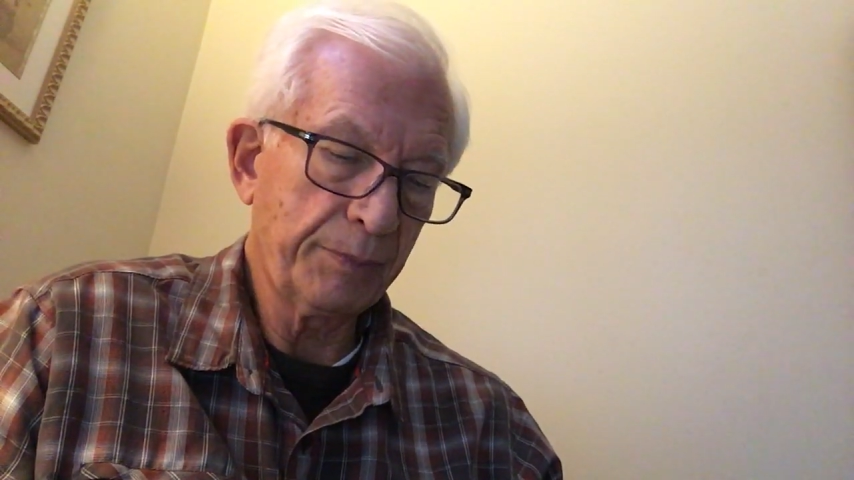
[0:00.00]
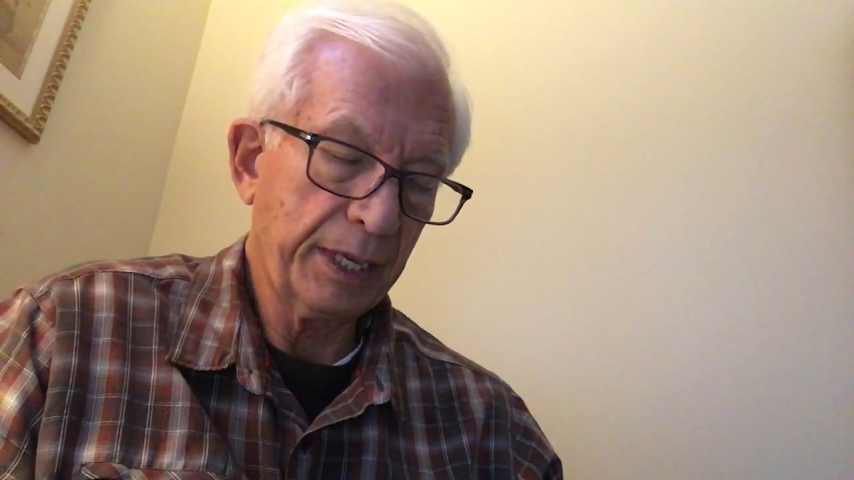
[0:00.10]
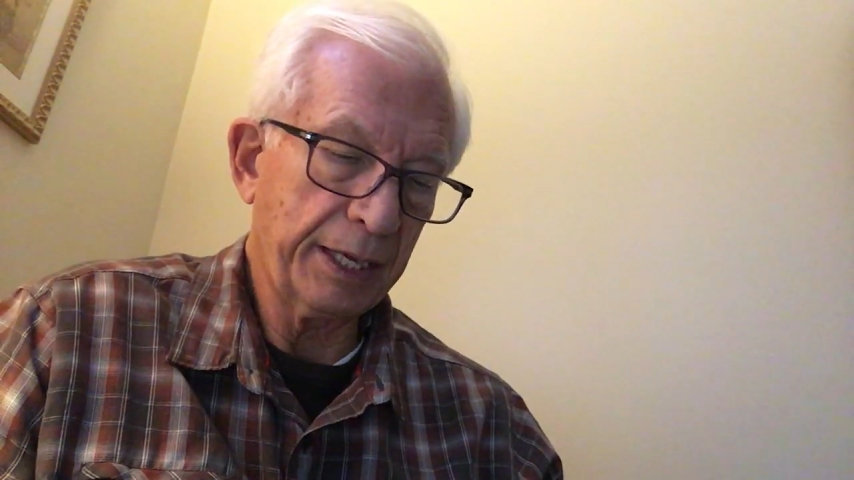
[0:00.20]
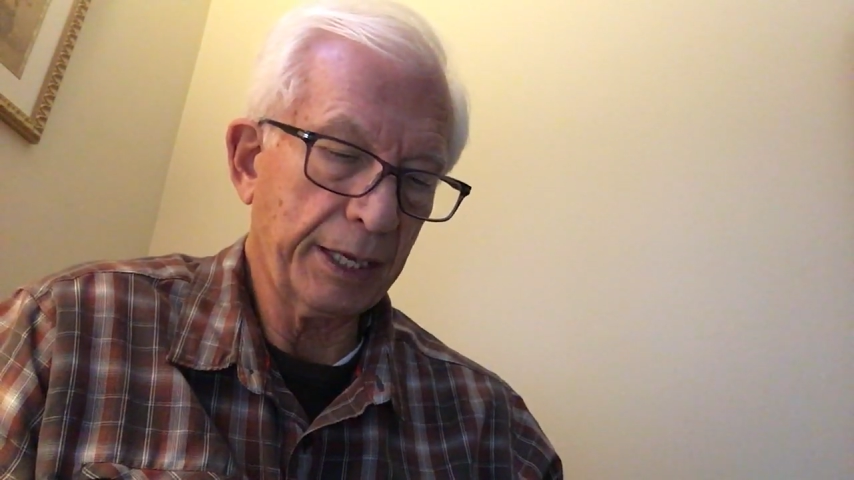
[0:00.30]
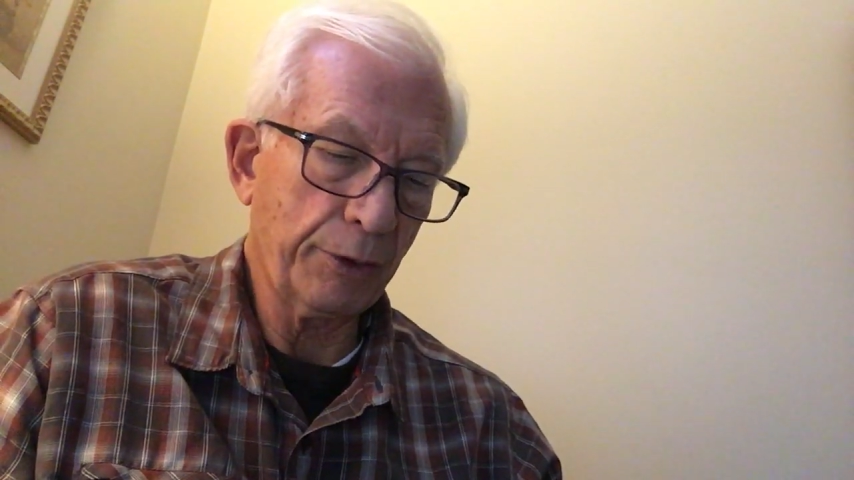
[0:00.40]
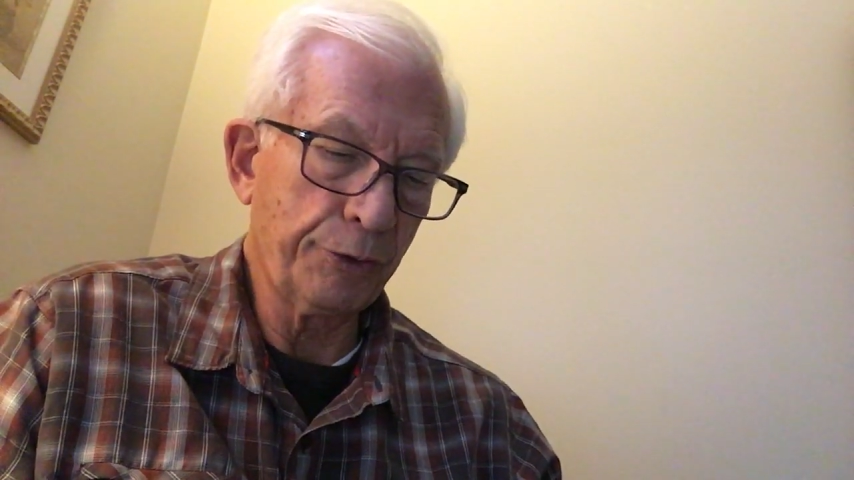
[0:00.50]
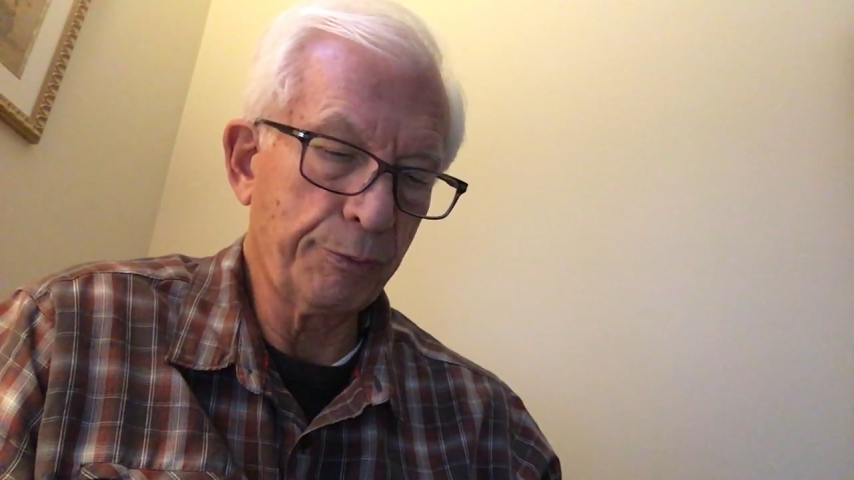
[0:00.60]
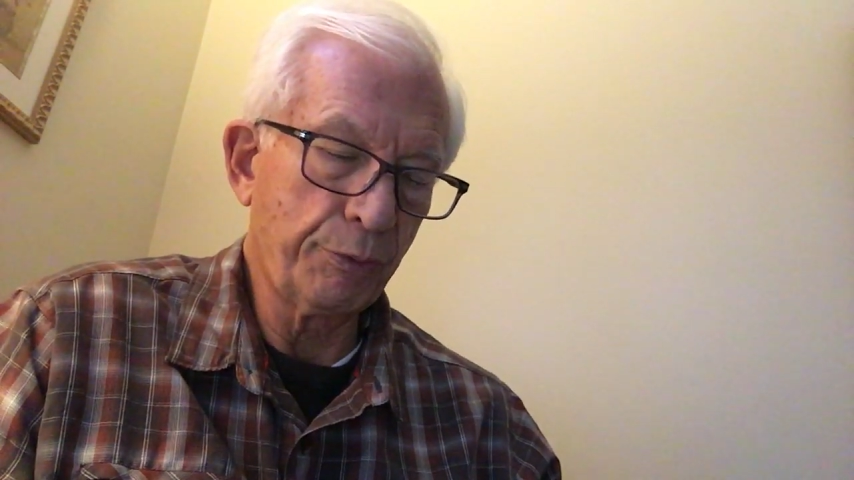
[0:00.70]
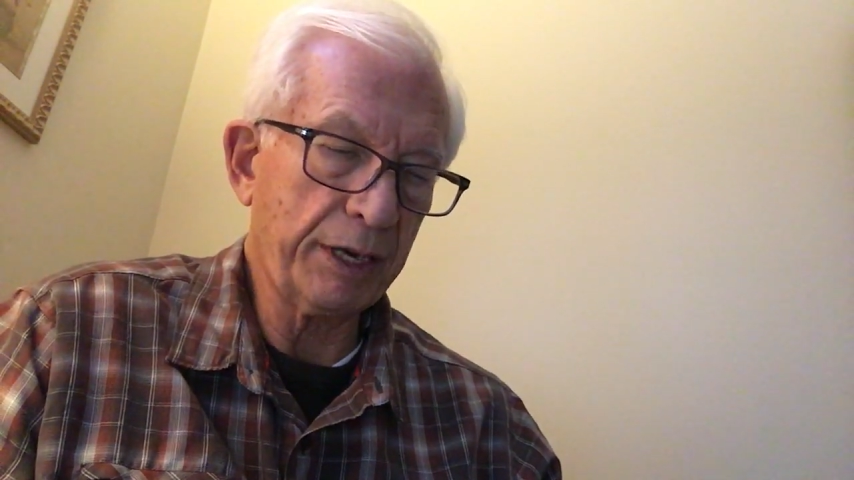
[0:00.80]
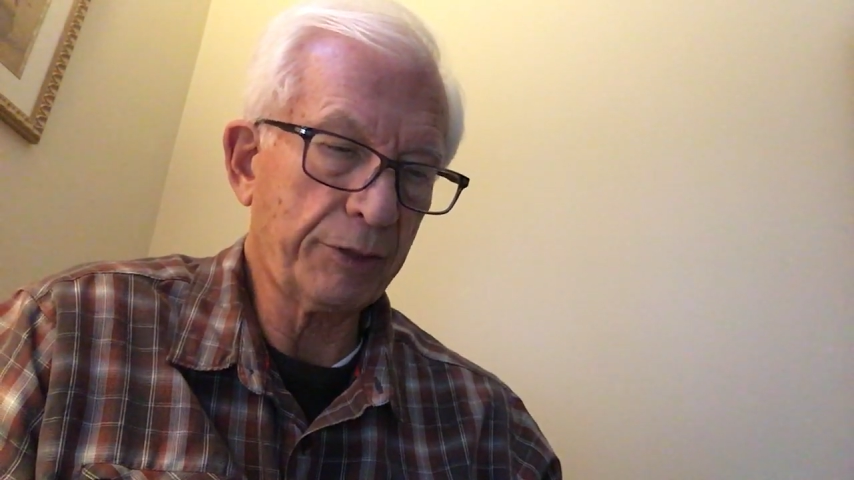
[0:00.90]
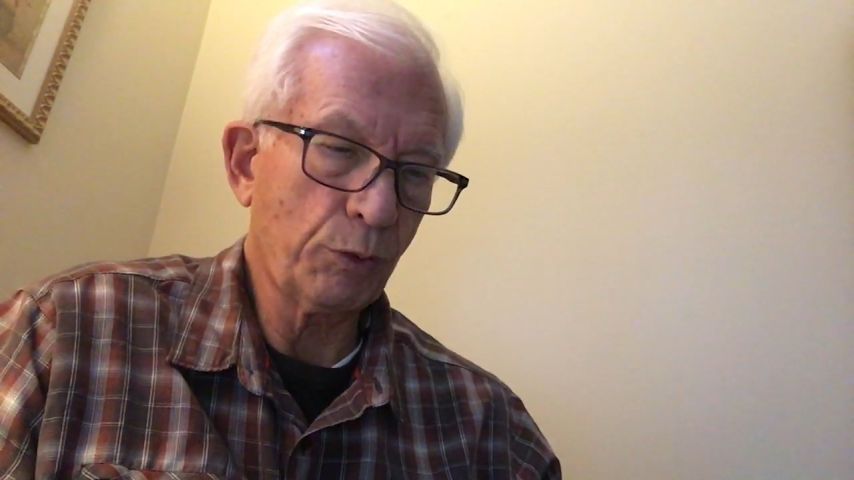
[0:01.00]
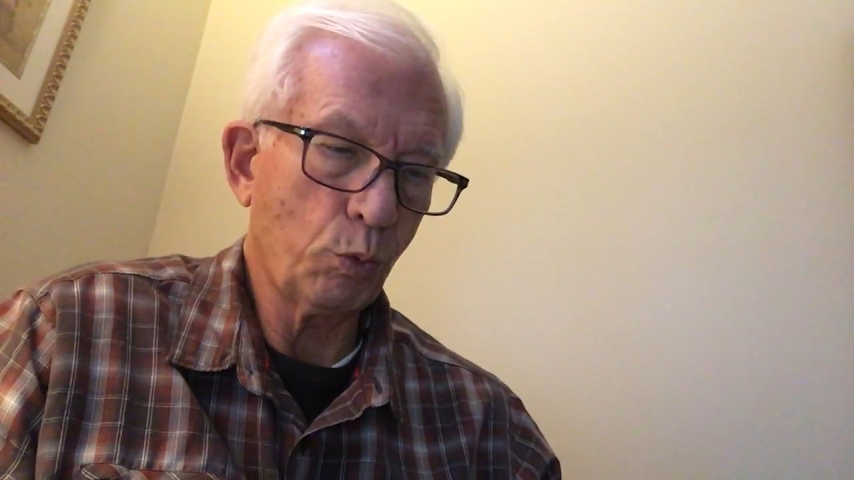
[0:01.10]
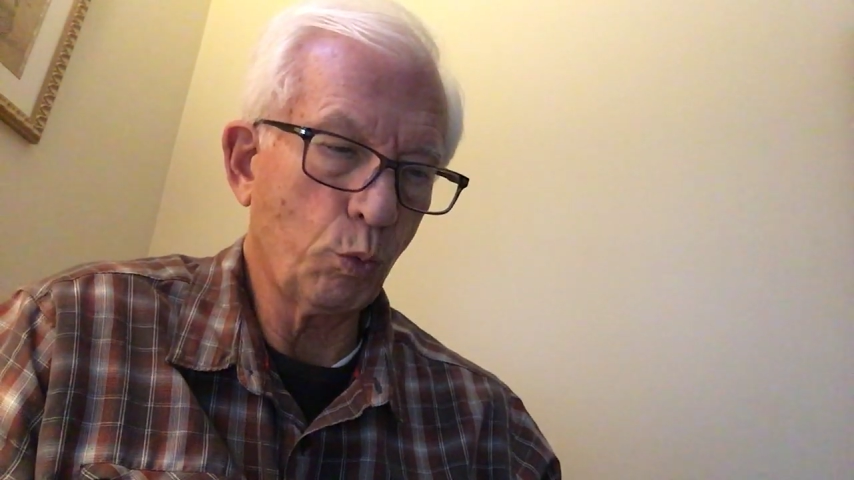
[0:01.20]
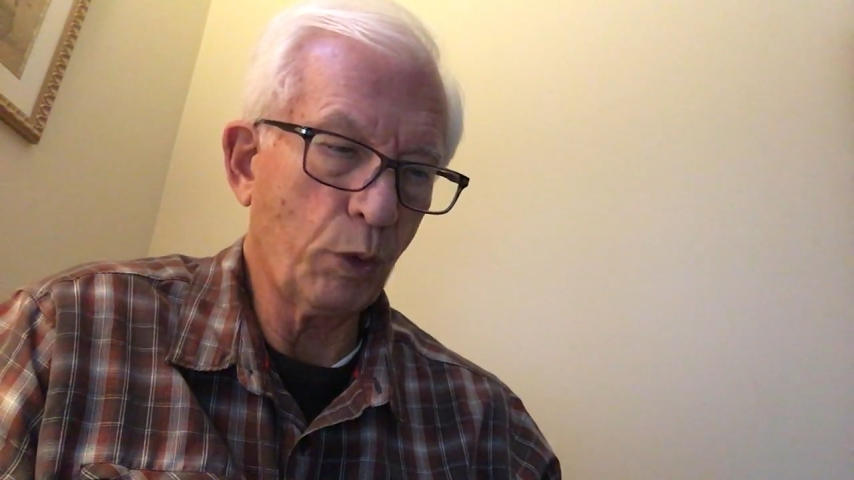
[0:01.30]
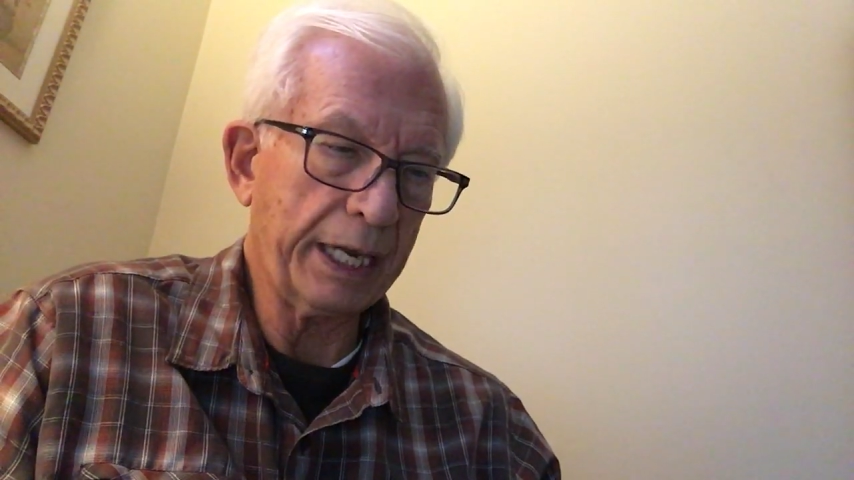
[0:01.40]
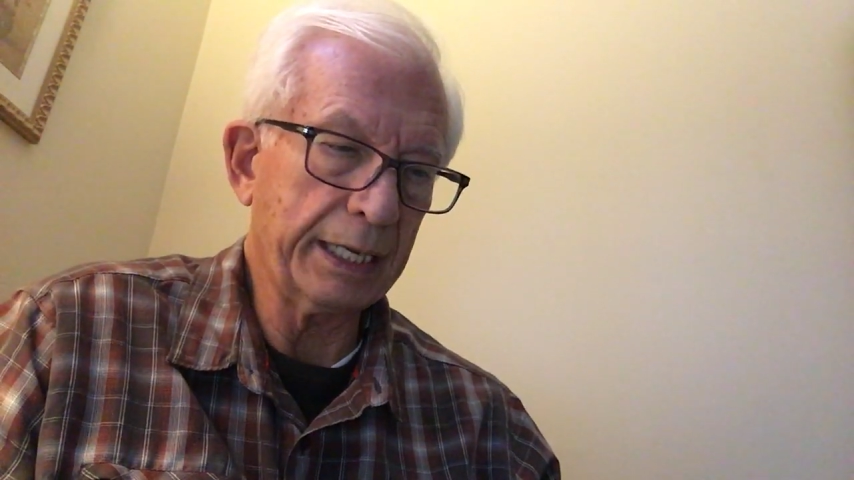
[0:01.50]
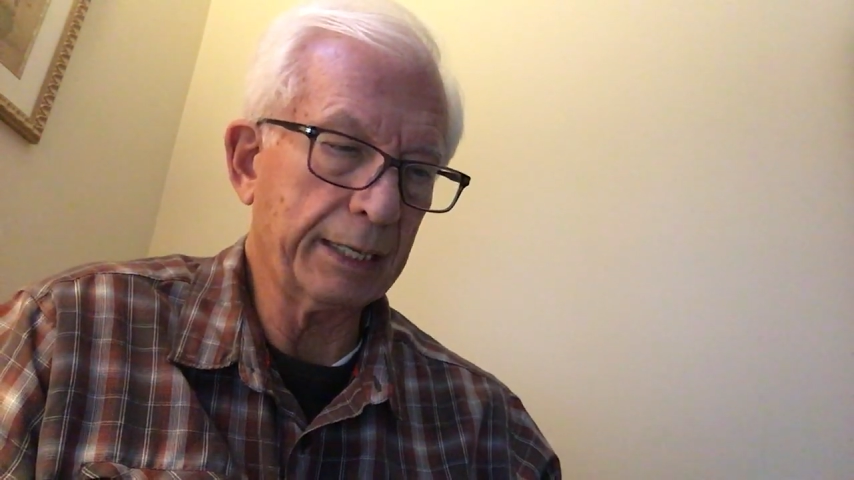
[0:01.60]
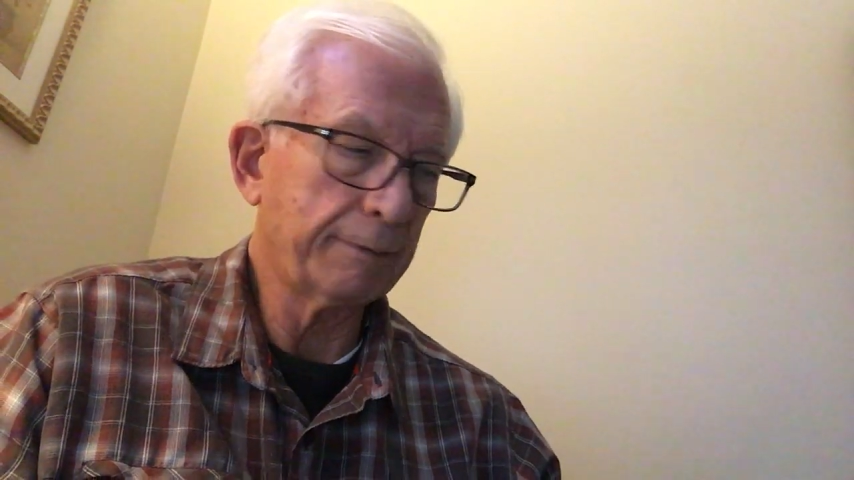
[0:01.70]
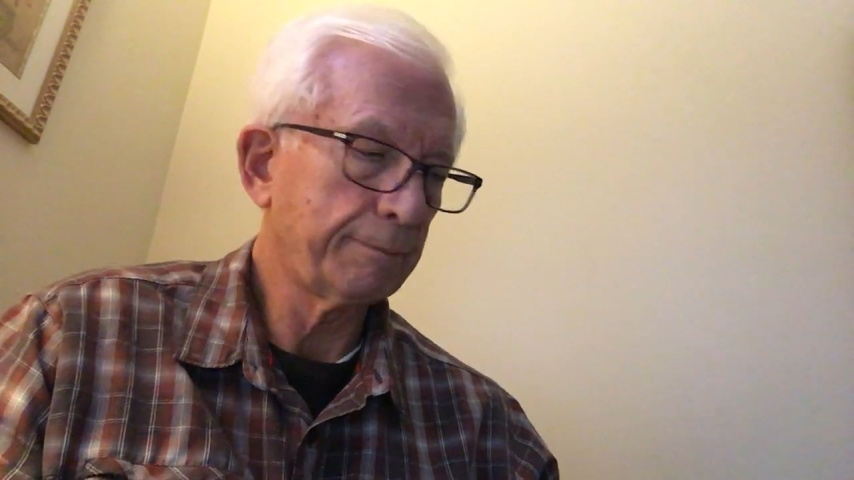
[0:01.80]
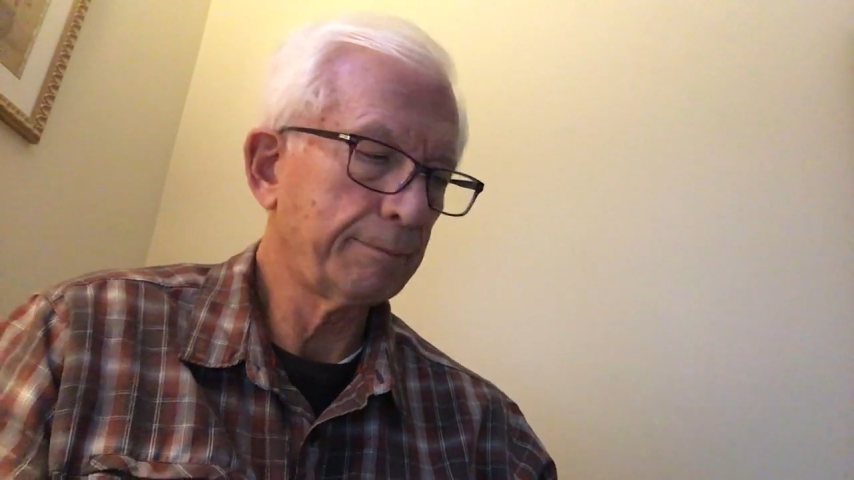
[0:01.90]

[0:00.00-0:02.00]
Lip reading: and held her breath, waiting.